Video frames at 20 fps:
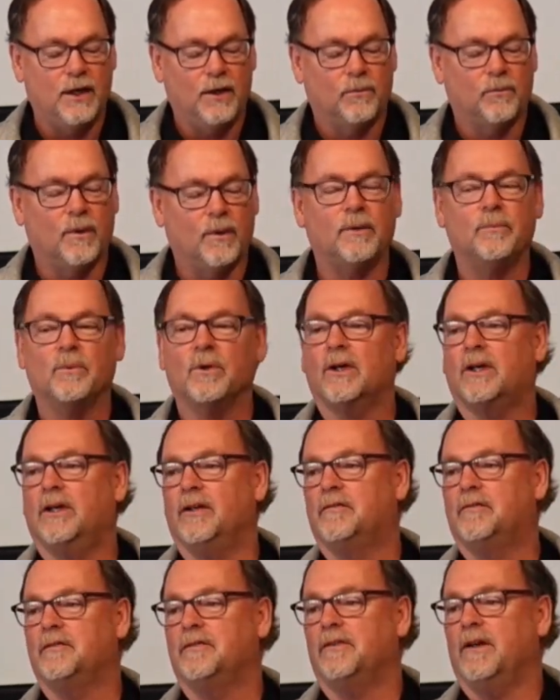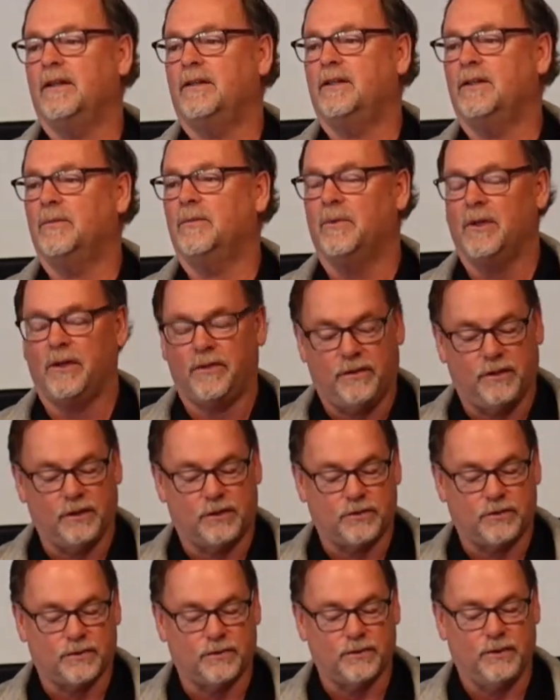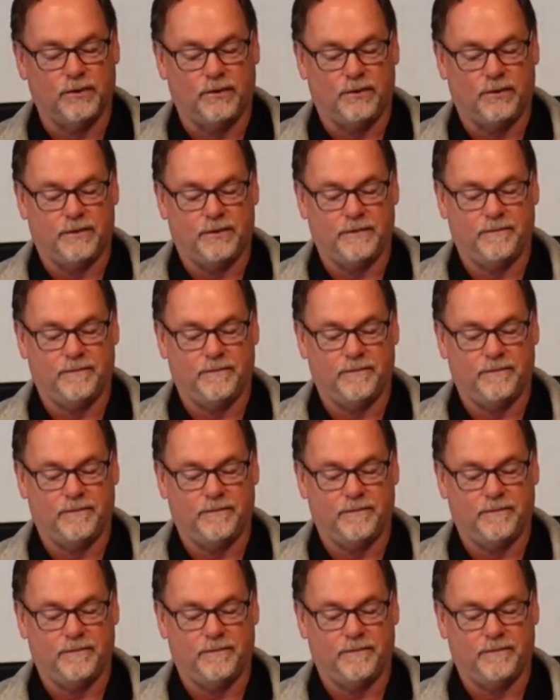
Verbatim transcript: when we're confronted with the truth.